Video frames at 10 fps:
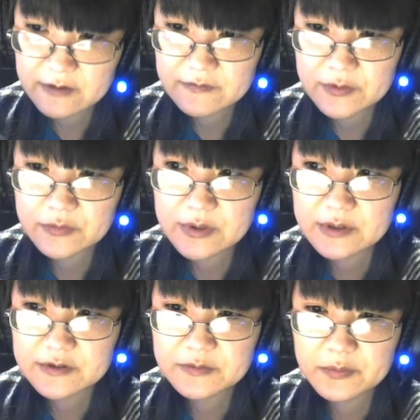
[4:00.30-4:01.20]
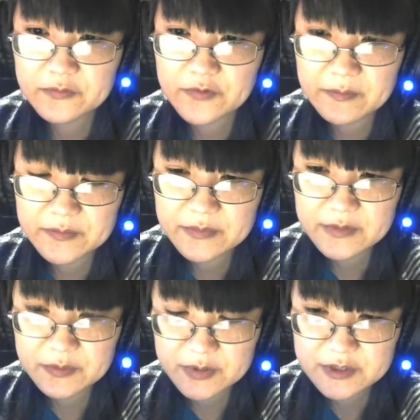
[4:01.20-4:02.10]
of the crown,
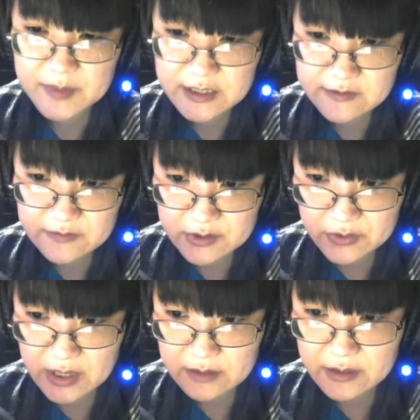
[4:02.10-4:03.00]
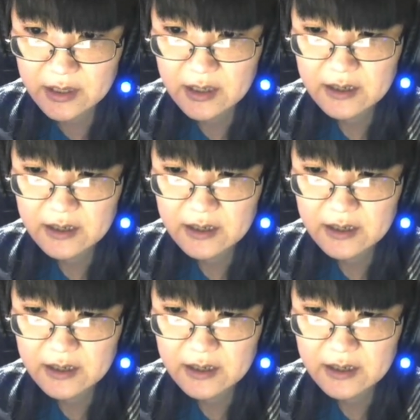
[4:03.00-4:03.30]
fleshing out that side more.